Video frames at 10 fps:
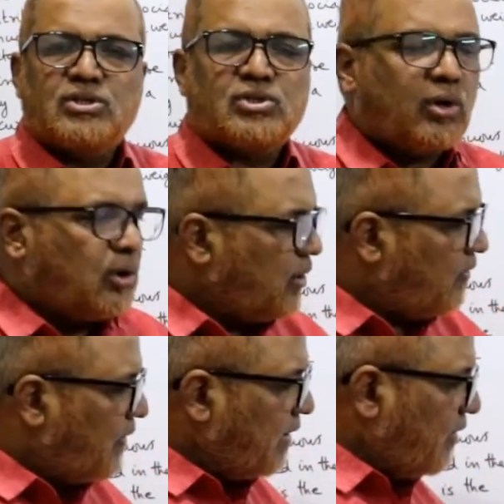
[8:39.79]
So
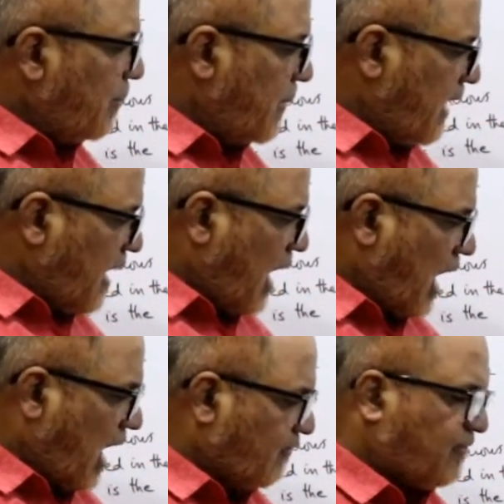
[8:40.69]
when we make
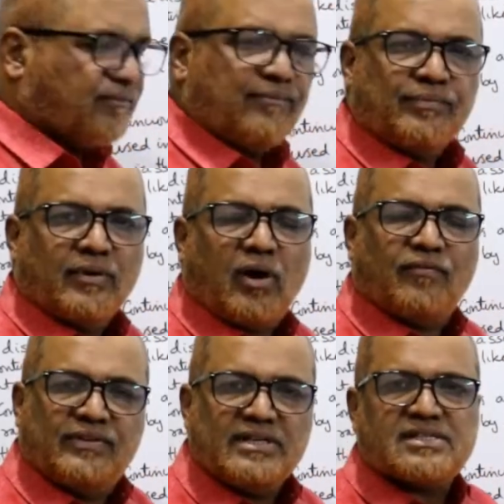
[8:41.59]
half
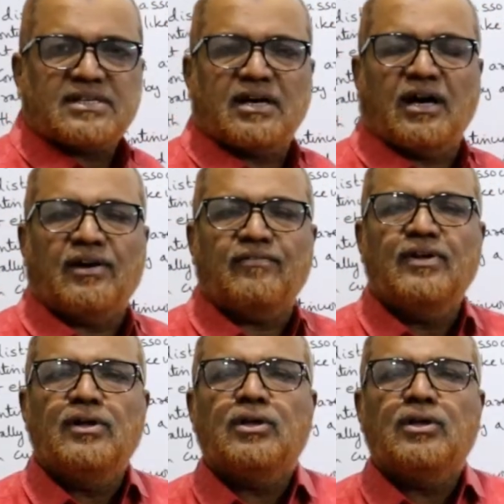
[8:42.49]
of this curve,